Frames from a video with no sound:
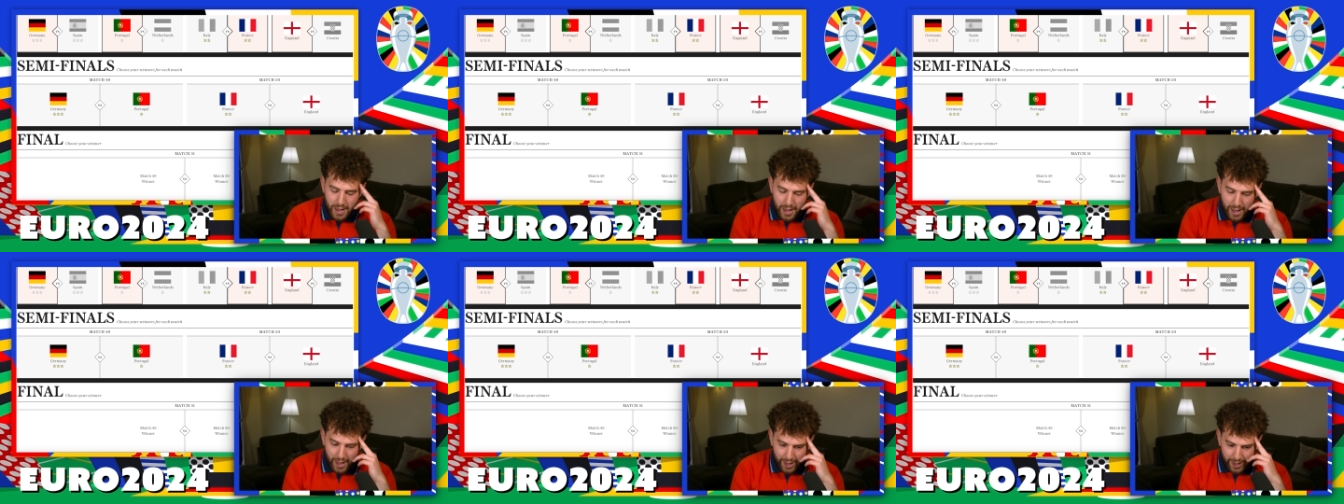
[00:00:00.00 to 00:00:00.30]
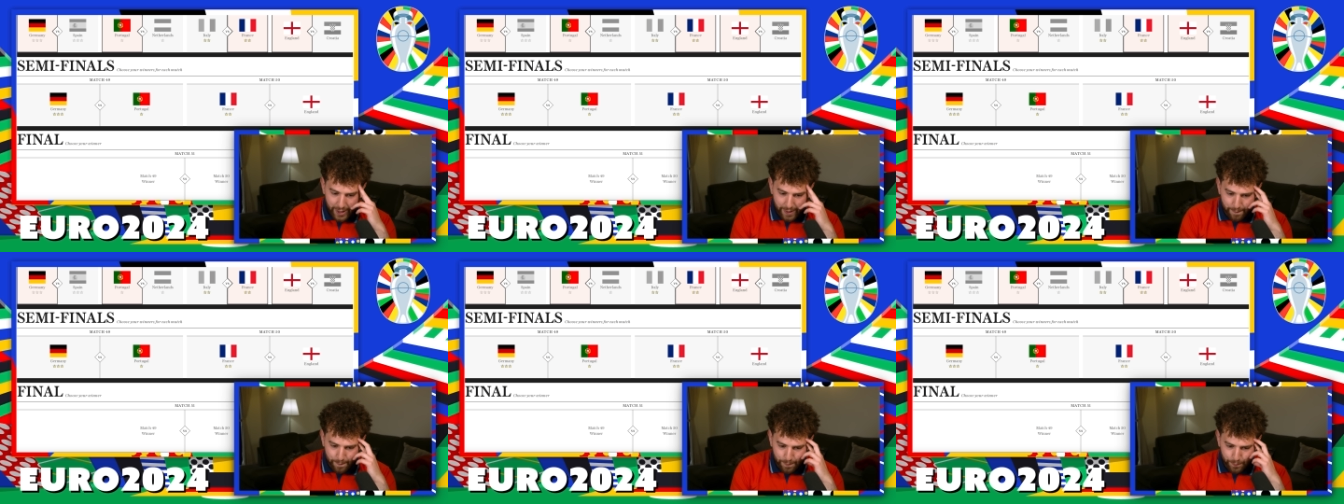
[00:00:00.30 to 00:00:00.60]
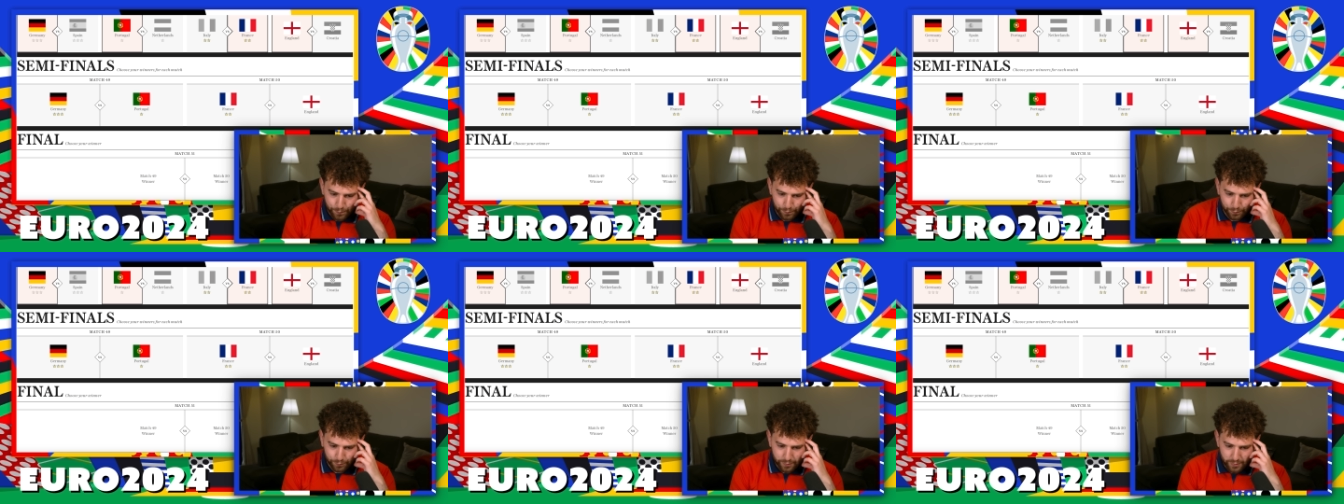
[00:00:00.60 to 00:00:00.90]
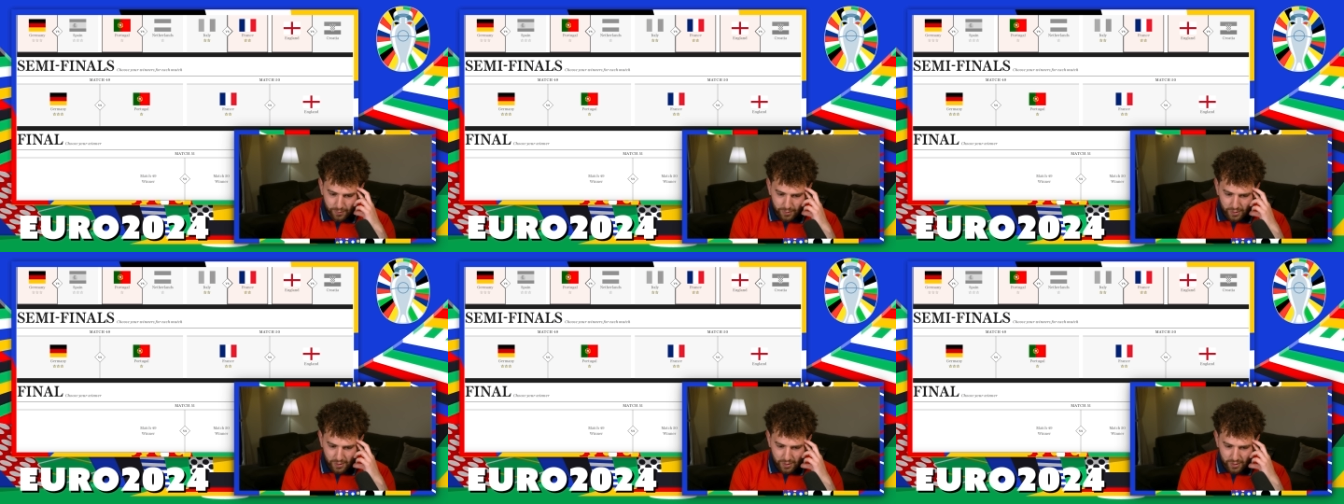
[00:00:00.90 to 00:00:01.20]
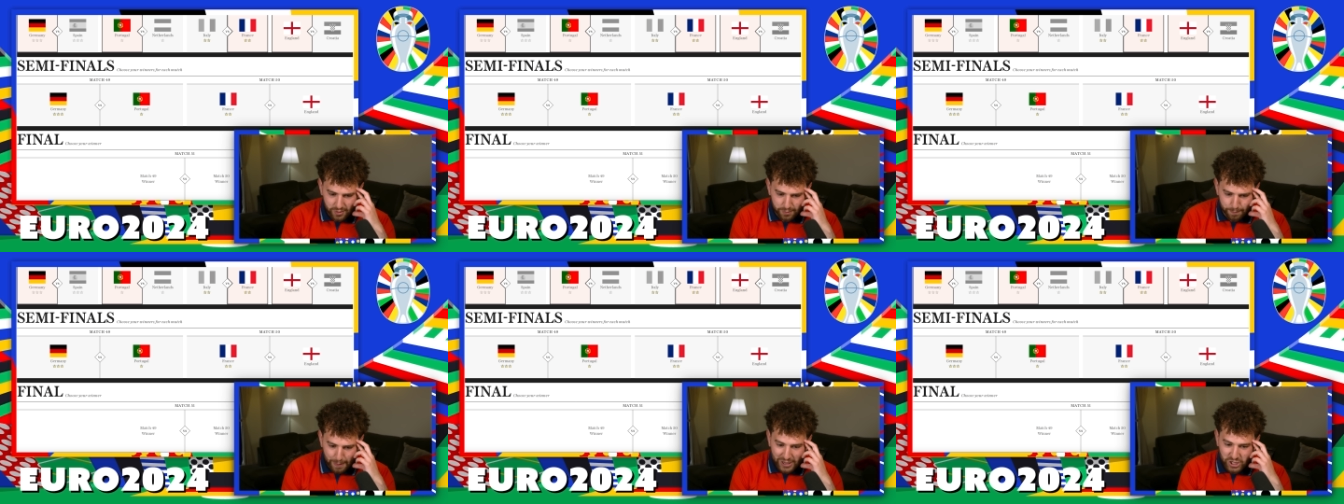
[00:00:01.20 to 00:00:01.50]
Um,
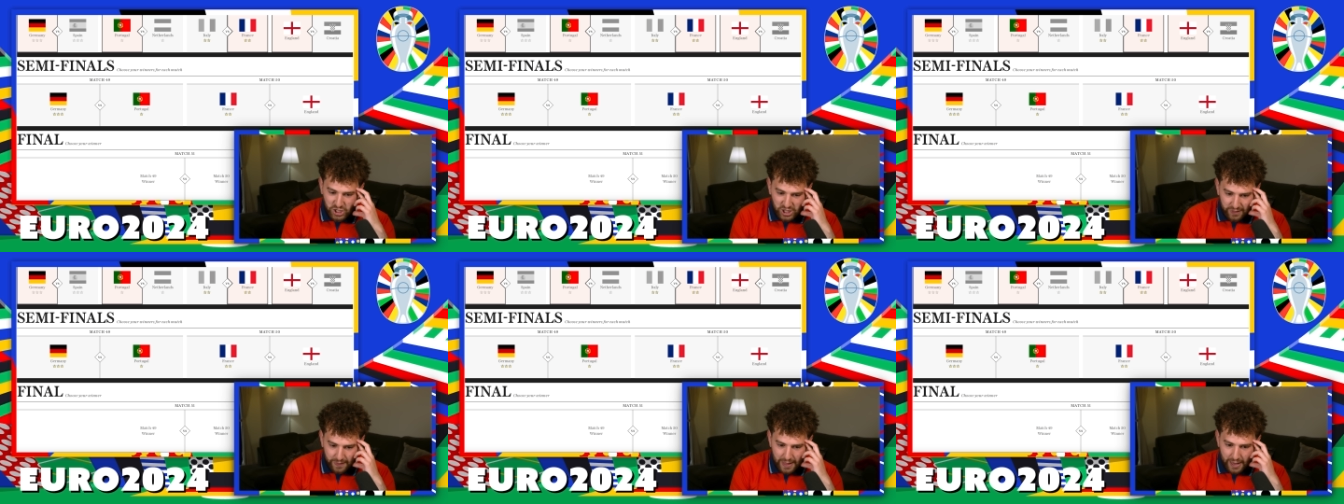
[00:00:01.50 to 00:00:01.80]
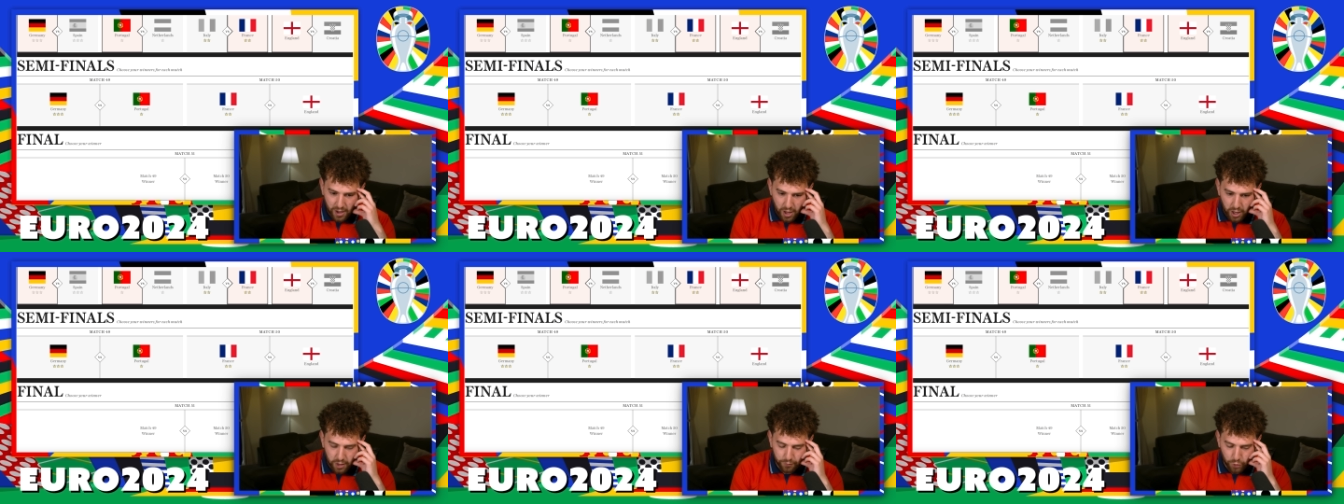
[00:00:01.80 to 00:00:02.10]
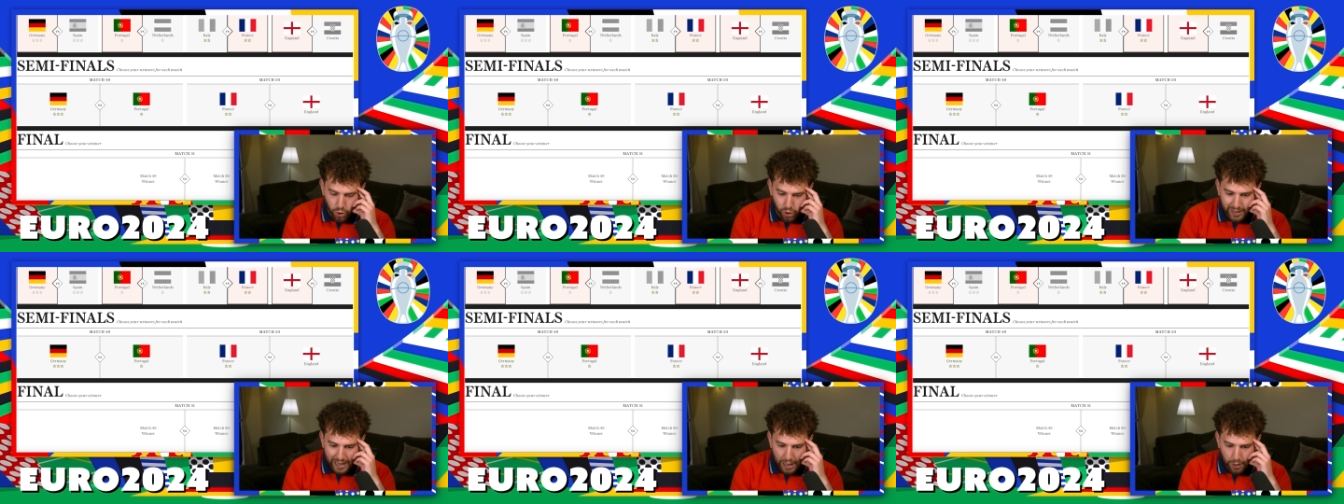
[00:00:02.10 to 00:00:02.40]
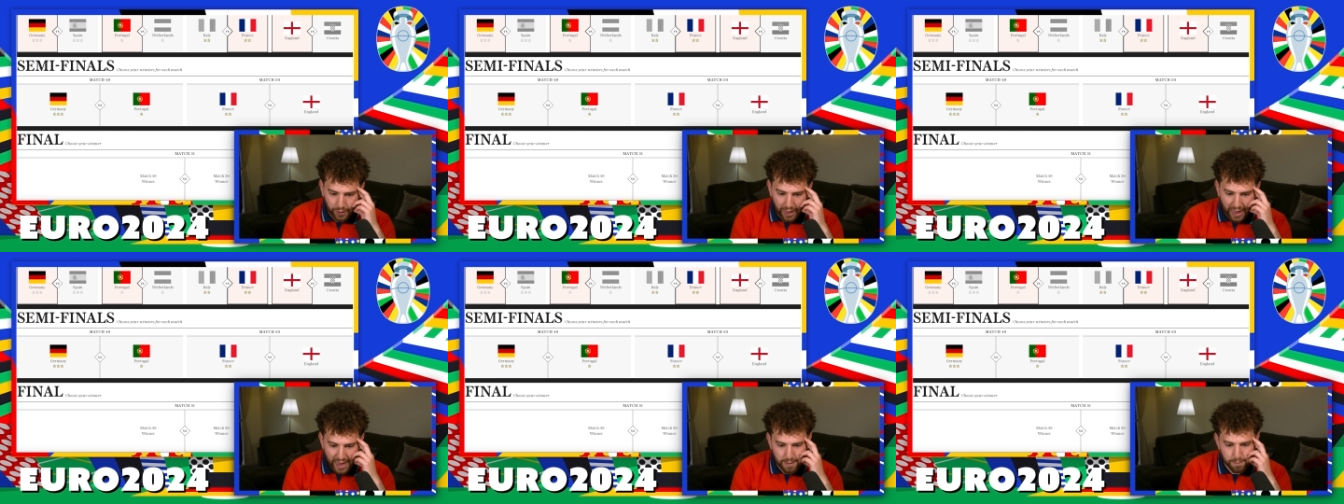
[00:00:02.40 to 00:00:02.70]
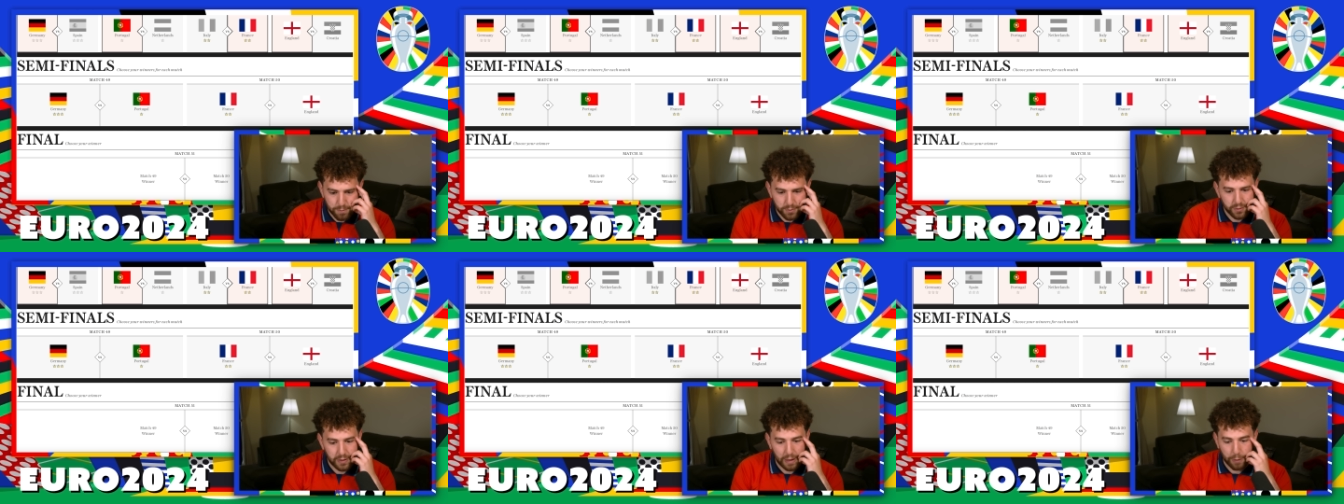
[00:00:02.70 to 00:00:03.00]
especially in their kind of knockout games.